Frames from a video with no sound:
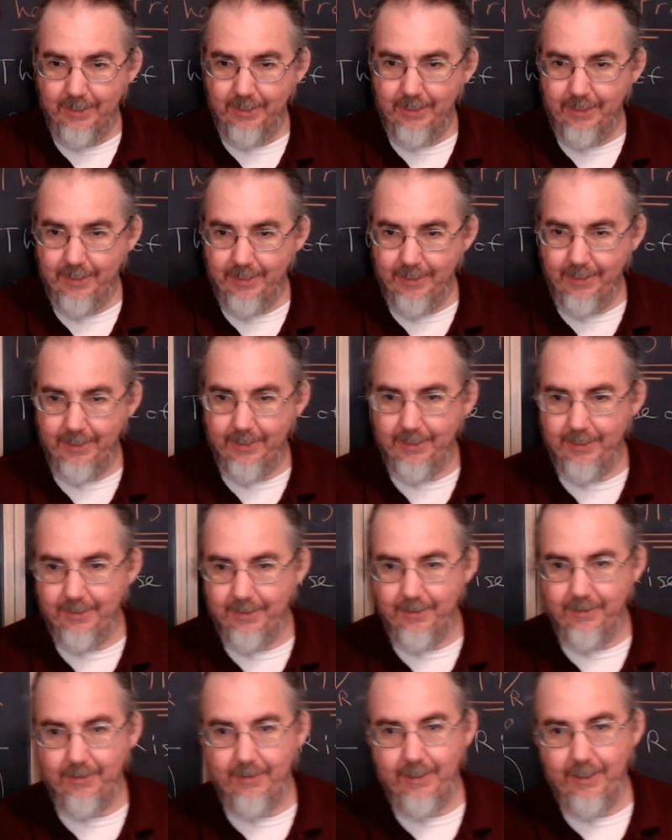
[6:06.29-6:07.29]
And
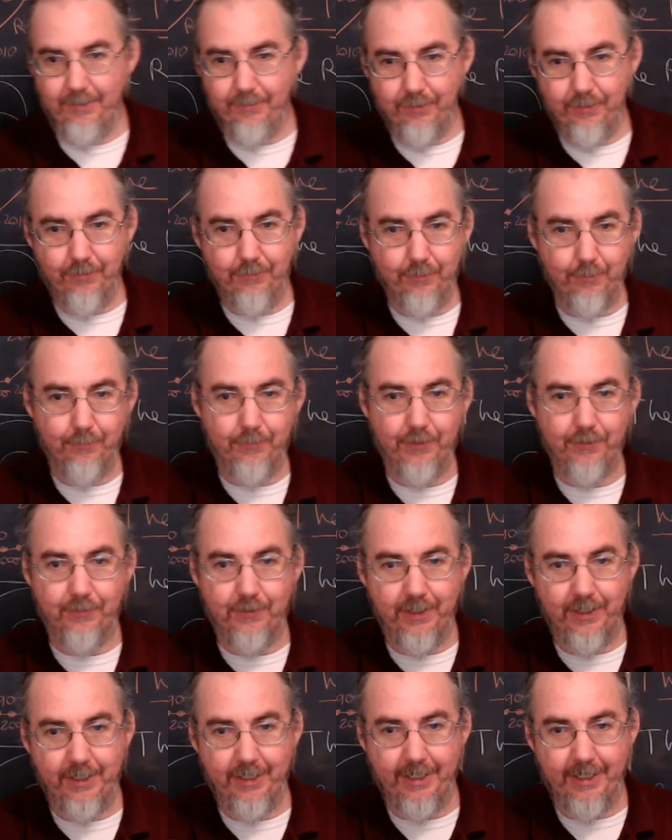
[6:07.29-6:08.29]
then even from
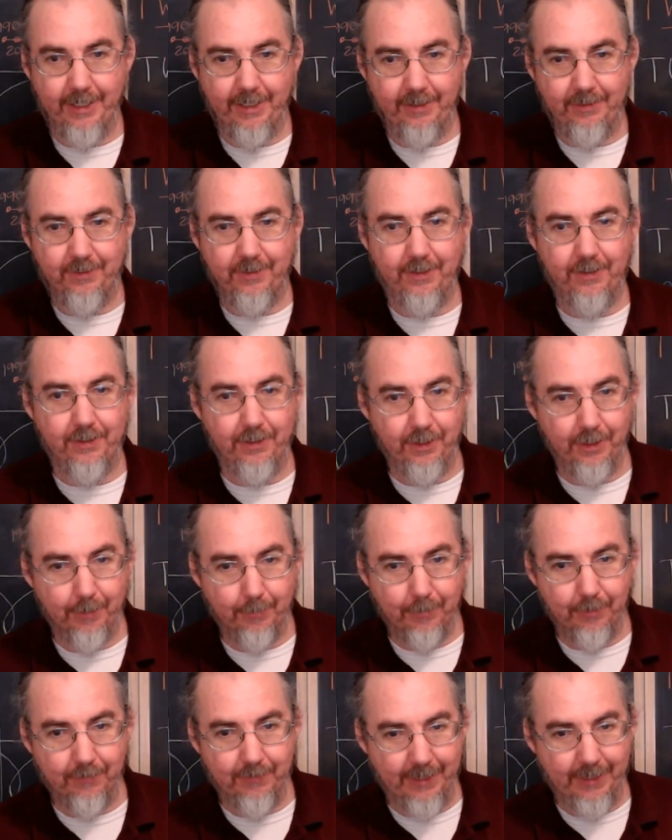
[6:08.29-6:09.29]
15 to 18, the
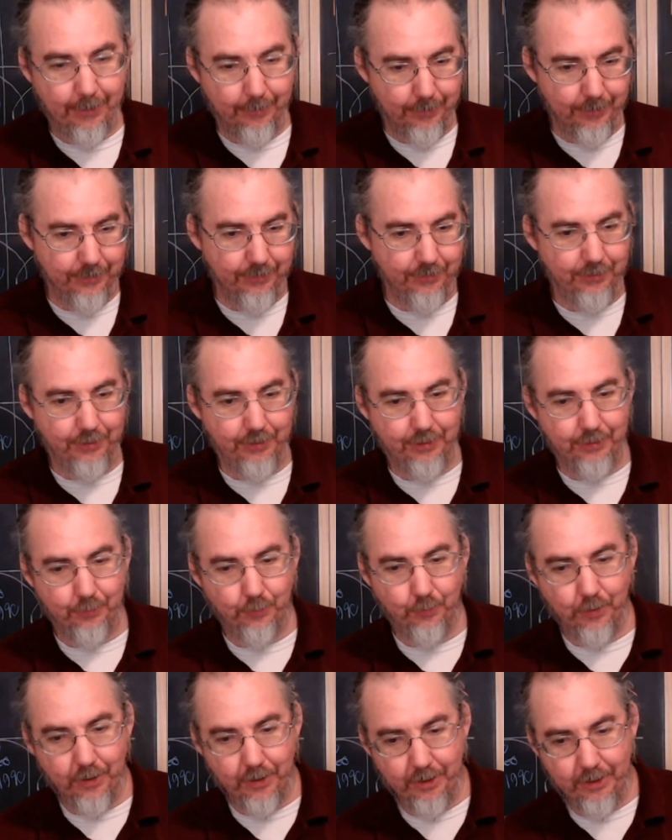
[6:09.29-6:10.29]
number of hours that you could
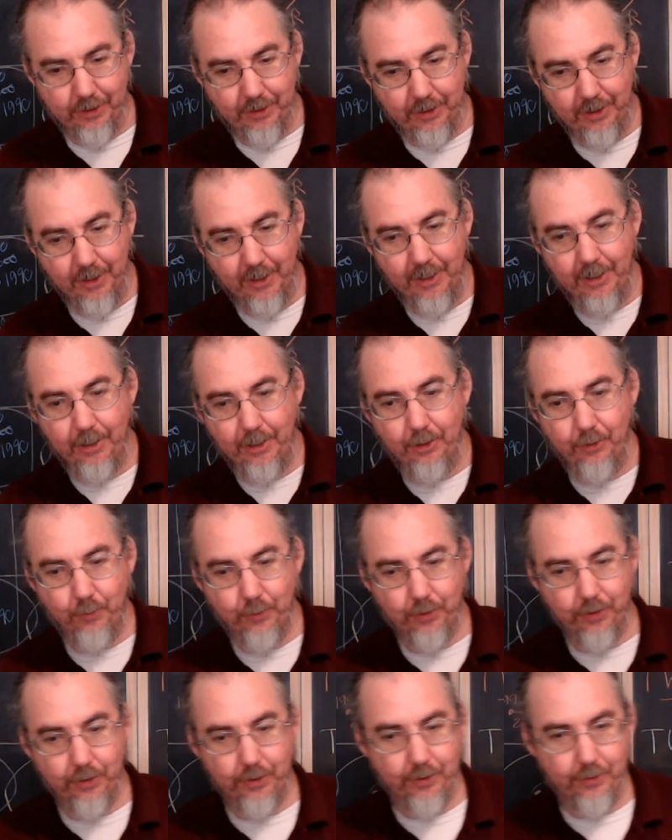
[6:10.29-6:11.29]
work
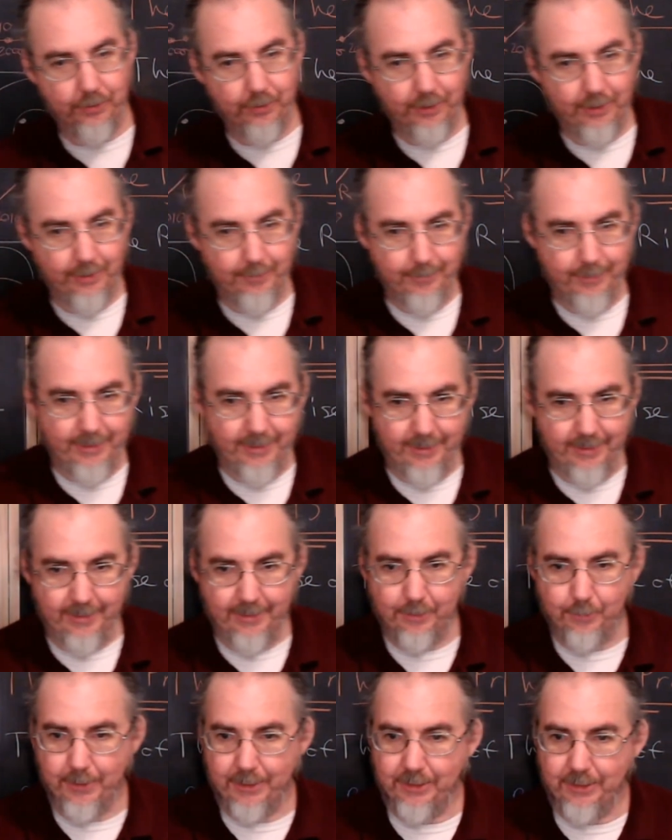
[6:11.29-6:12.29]
were limited,
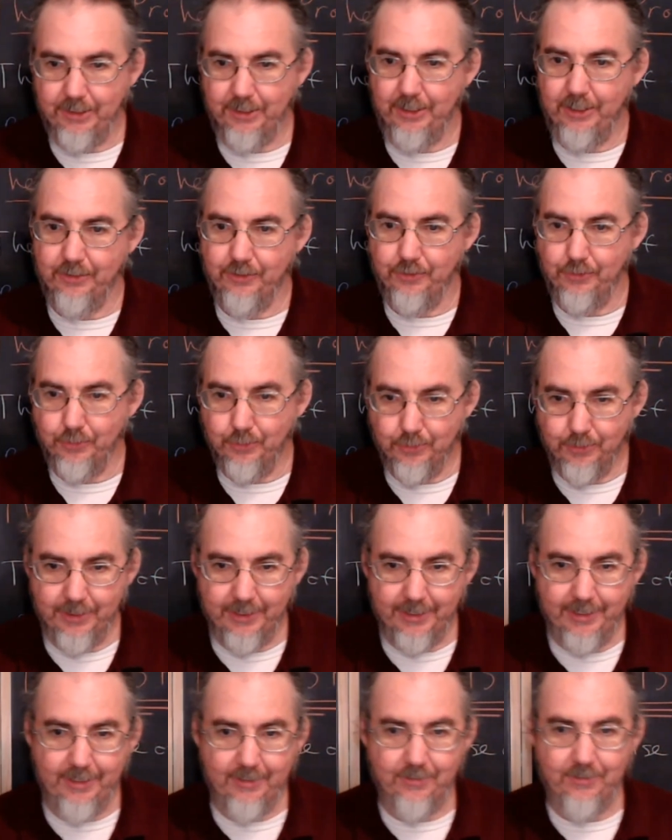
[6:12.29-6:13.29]
especially on school
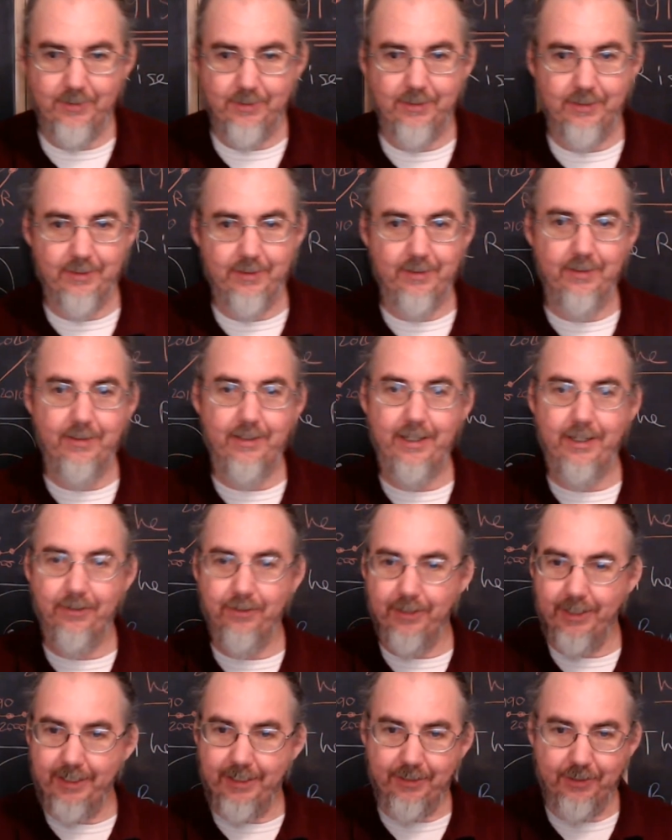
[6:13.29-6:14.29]
nights, to how
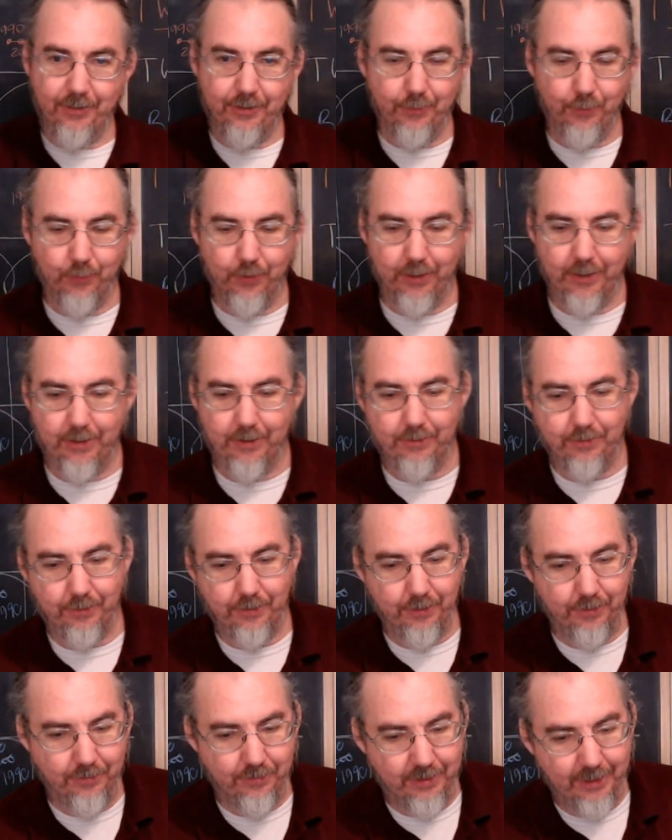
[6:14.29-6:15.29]
late you could work. So
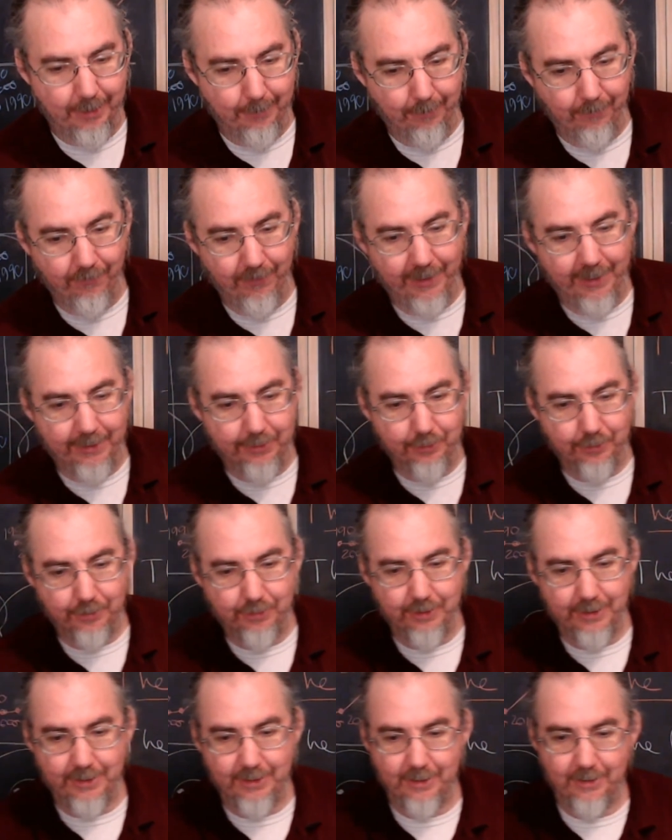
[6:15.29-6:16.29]
those type of age
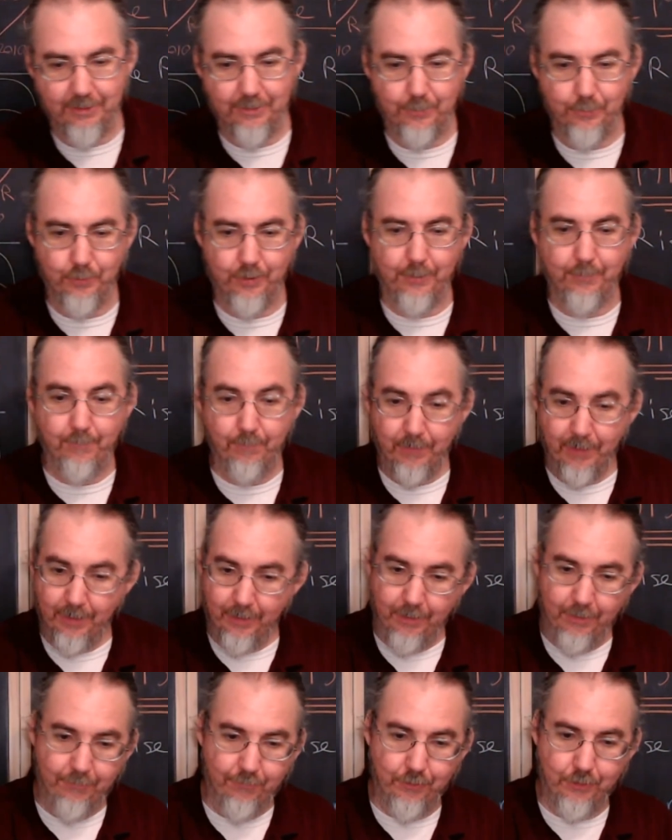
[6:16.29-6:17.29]
restrictions were
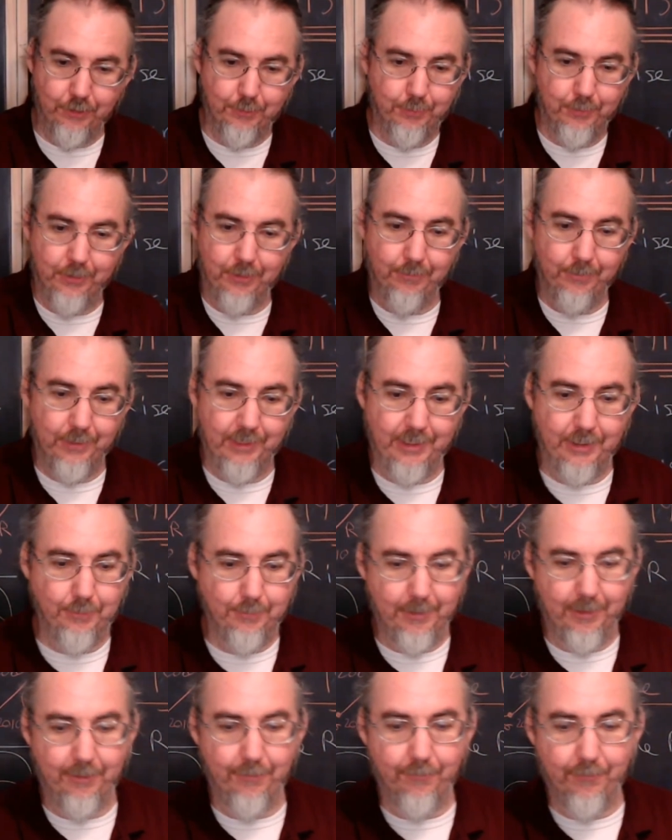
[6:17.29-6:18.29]
first put in place by
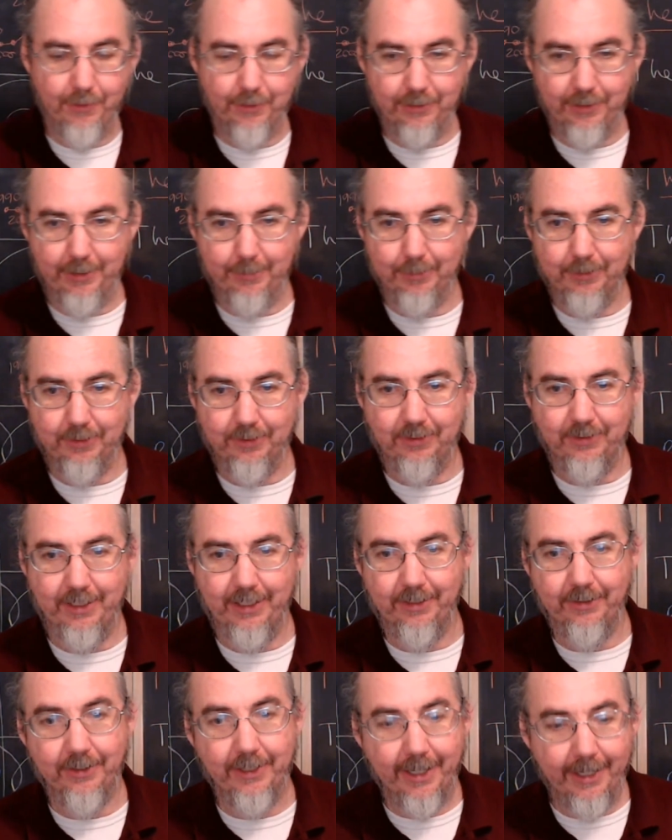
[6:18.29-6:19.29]
the Fair Labor
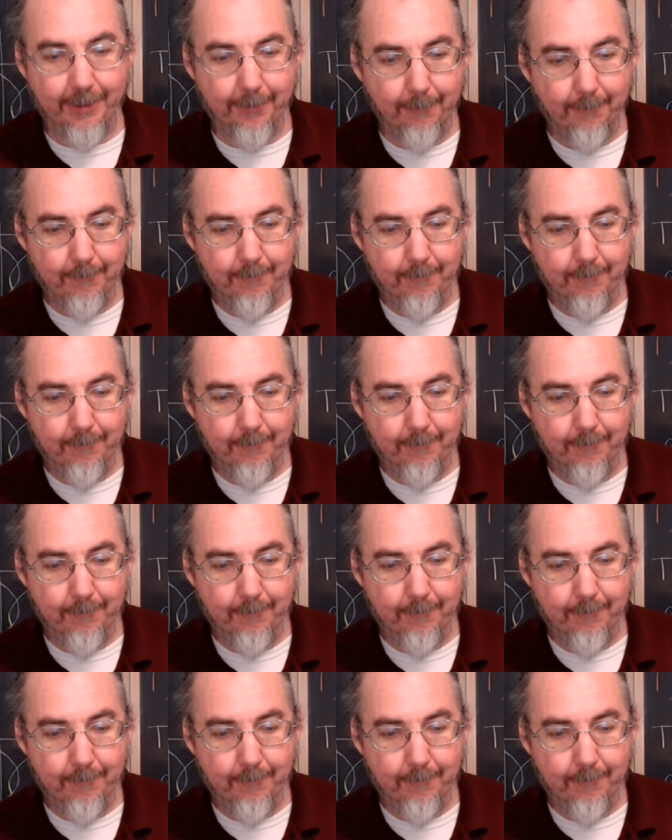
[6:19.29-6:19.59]
Standard Act.